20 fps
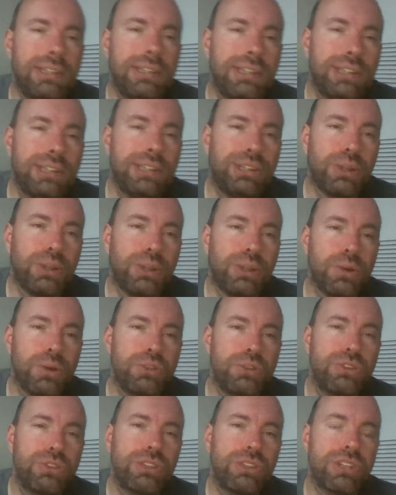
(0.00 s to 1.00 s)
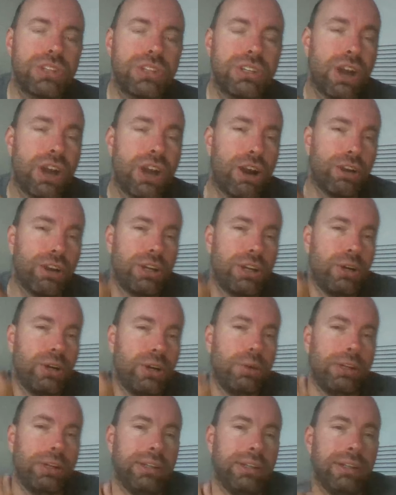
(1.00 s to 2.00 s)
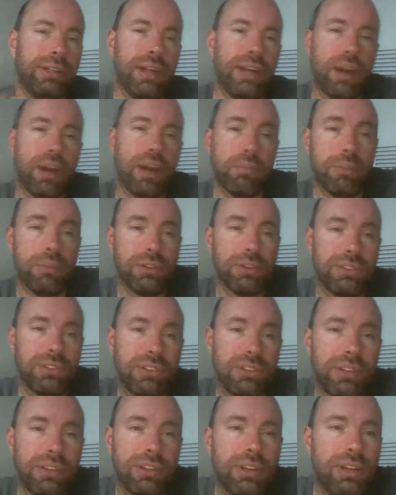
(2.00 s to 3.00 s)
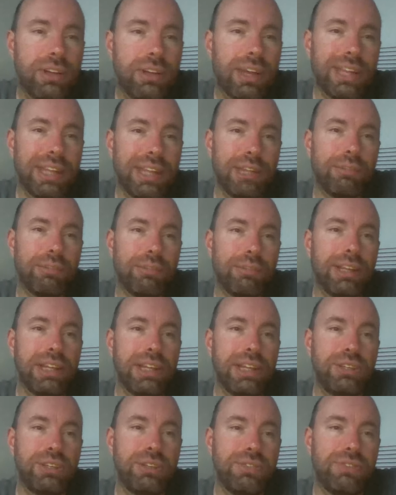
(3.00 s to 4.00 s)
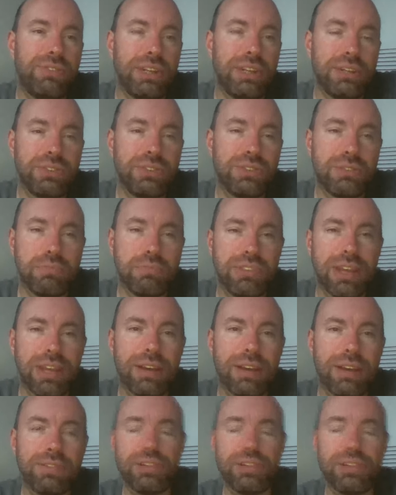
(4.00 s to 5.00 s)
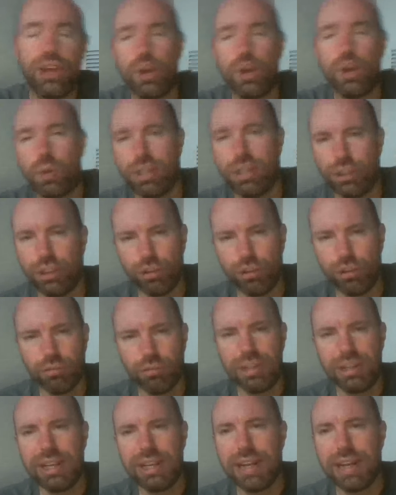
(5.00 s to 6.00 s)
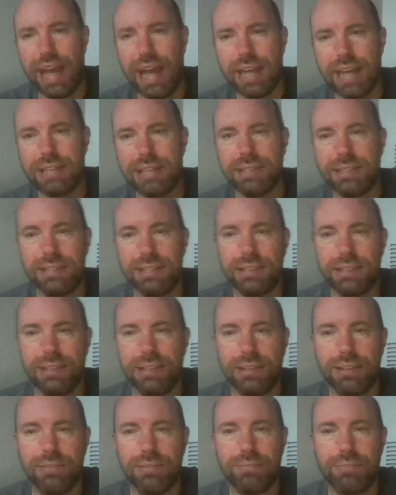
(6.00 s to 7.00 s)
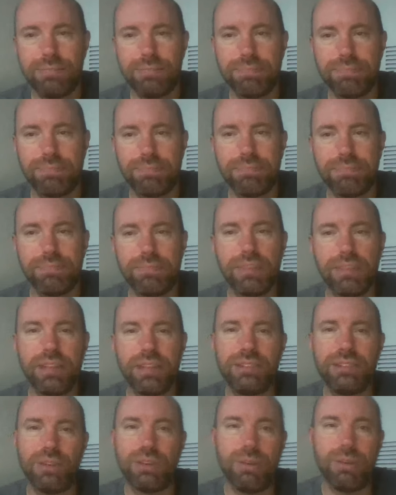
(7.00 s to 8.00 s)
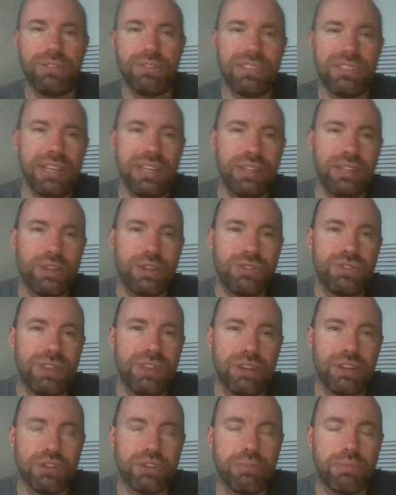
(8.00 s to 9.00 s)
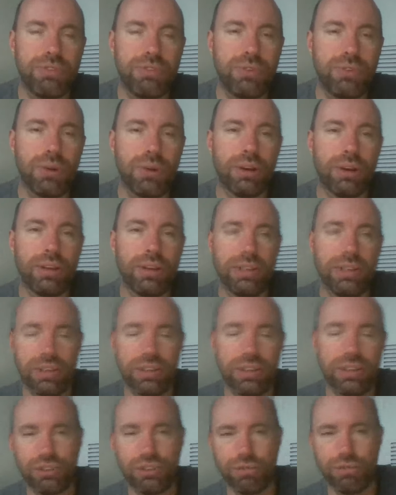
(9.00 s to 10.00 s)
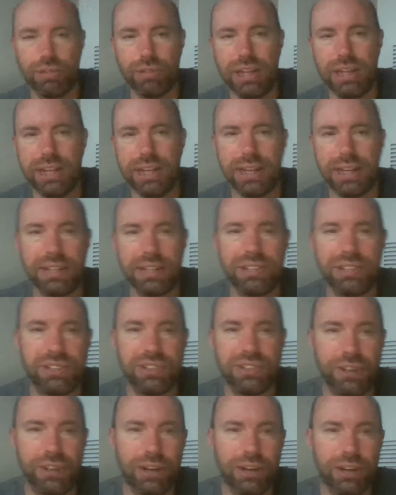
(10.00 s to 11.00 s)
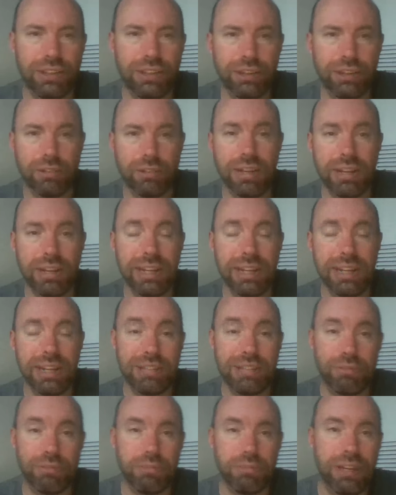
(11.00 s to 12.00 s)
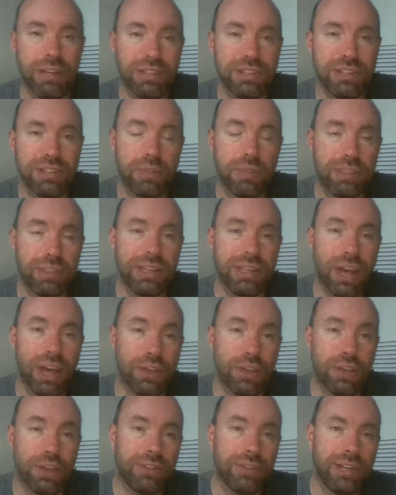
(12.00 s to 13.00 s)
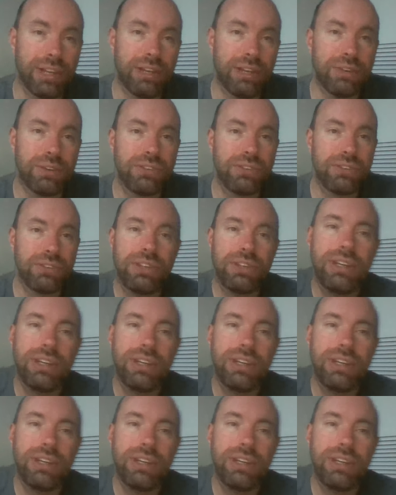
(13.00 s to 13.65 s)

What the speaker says: So those are just hard-coded numbers, and they relate to the videos themselves. When the green ends, so we've seen those videos before, there's green at the start, and the green gets replaced with the other videos.